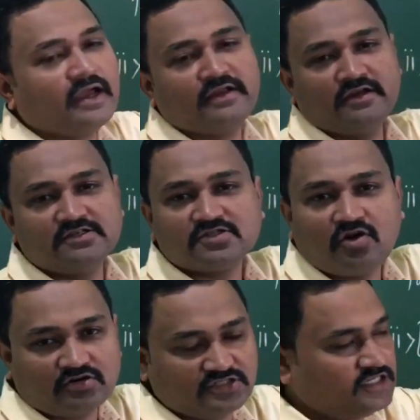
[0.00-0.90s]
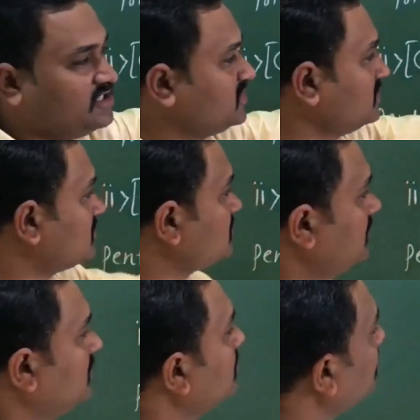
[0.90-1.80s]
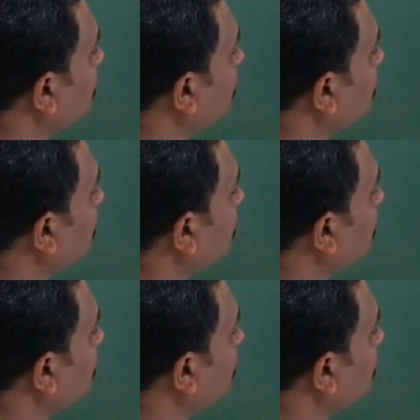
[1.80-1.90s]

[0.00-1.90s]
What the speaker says: and its oxidation state.